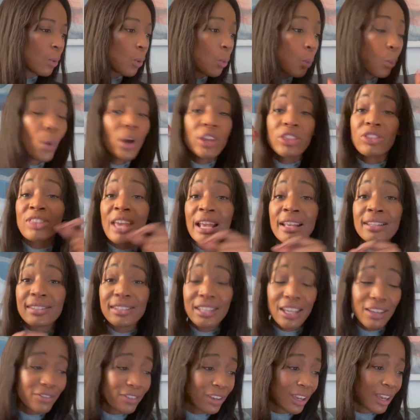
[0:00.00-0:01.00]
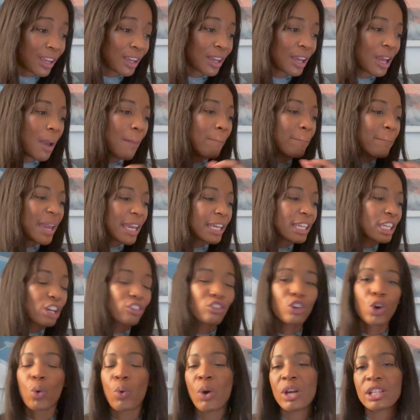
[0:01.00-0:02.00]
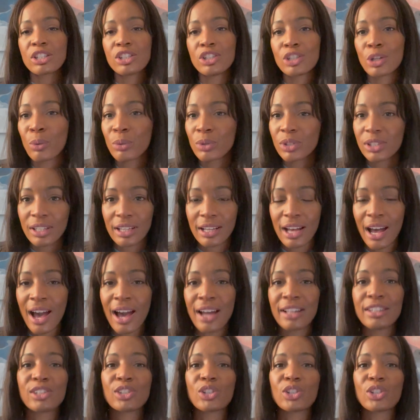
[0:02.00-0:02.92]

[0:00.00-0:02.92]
With thanksgiving, make your request known to God.